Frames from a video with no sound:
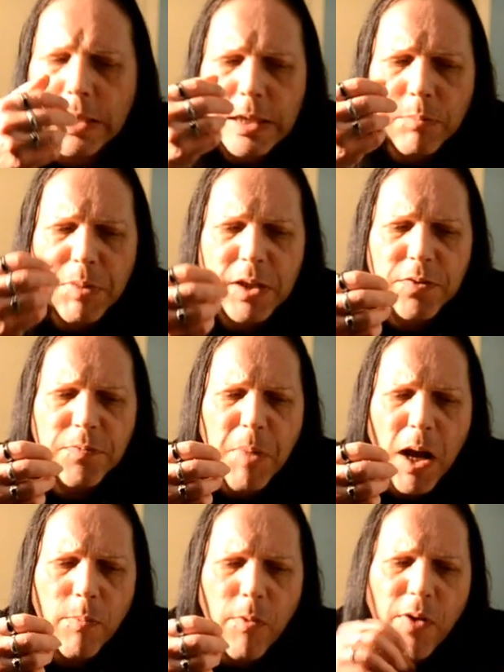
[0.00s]
little bit of
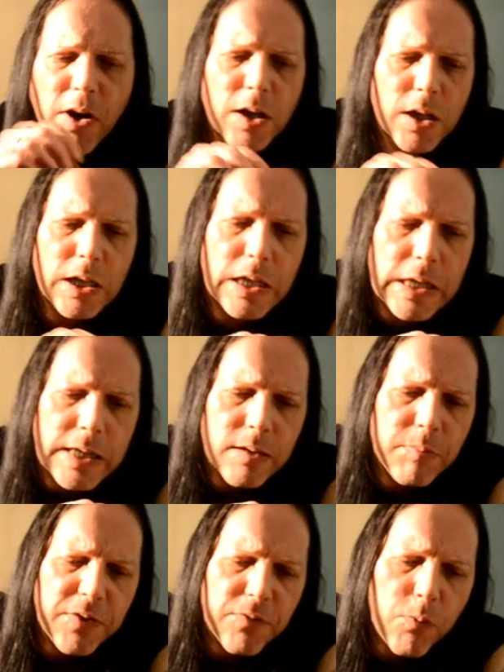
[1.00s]
Parma violet, little
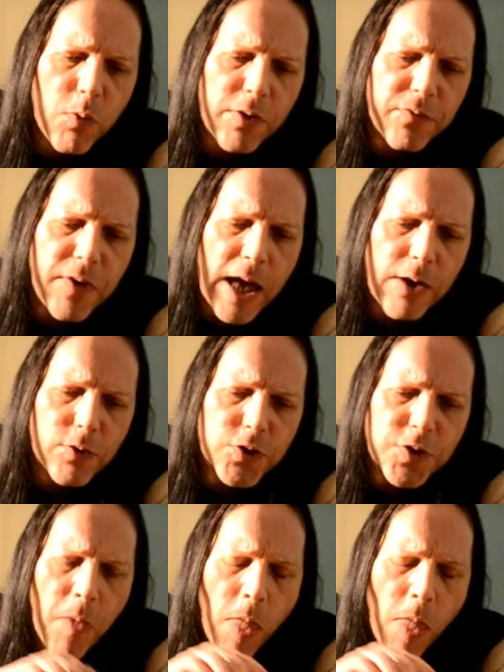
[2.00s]
bit of white flowers.